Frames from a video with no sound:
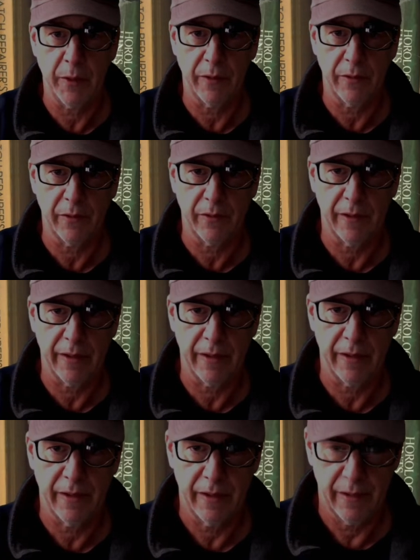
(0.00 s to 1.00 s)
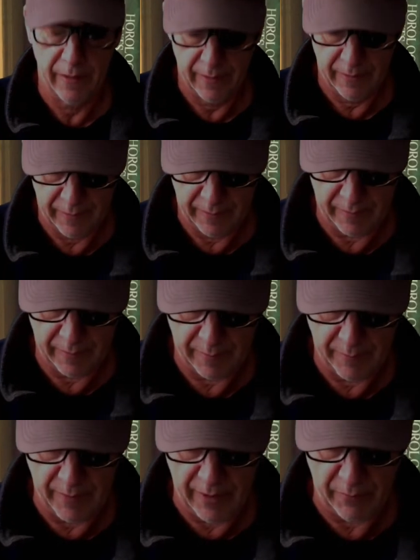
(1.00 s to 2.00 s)
looks like.
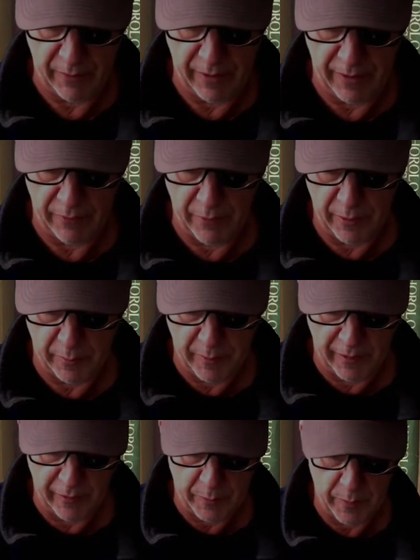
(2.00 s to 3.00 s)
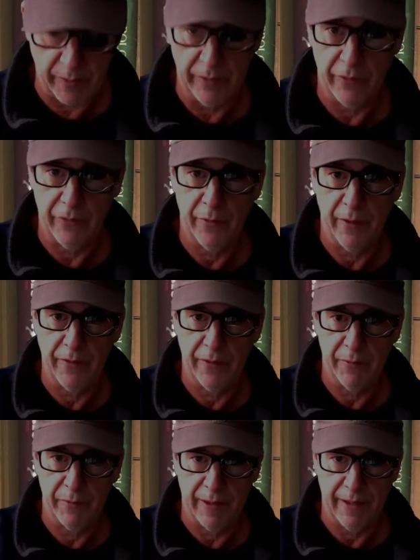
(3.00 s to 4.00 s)
Um, and when you get a real mainspring, they're stretched
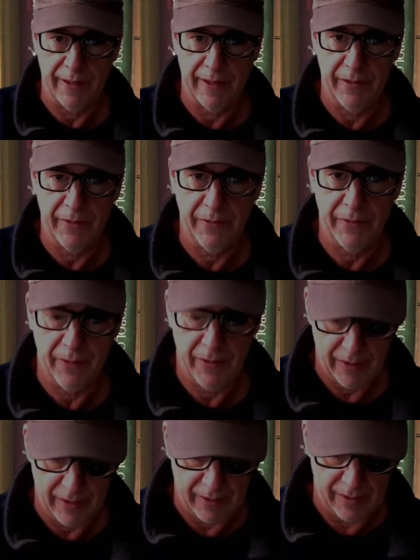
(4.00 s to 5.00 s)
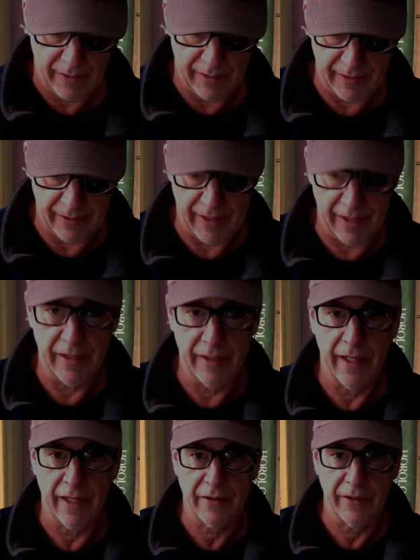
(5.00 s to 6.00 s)
out like this, and then the end
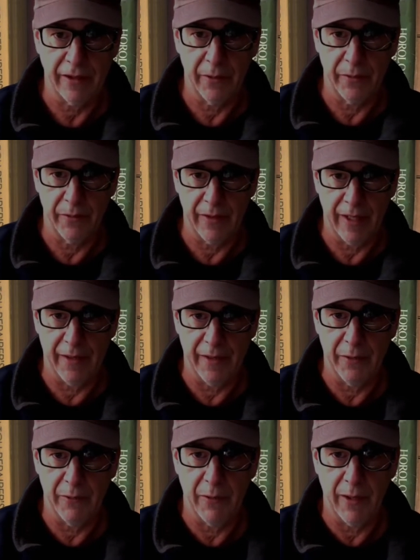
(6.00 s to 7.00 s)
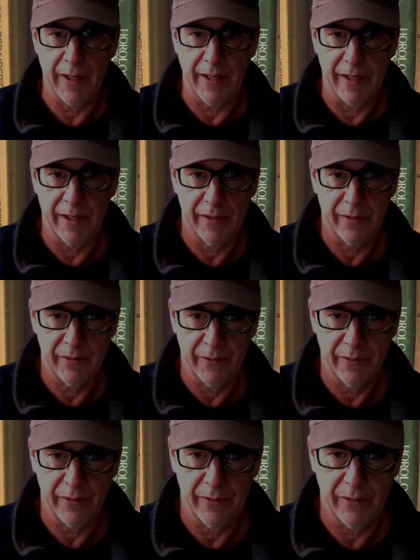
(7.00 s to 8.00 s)
actually goes the other way.
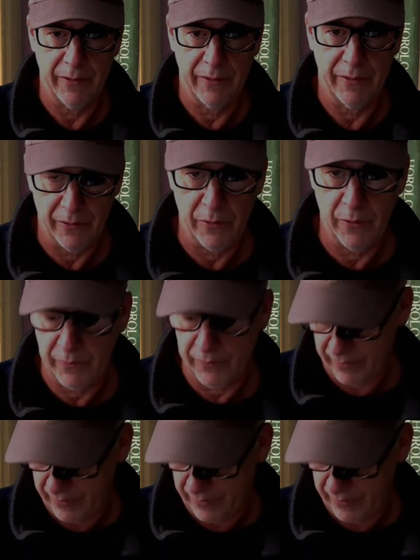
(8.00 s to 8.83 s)
So it actually coils the other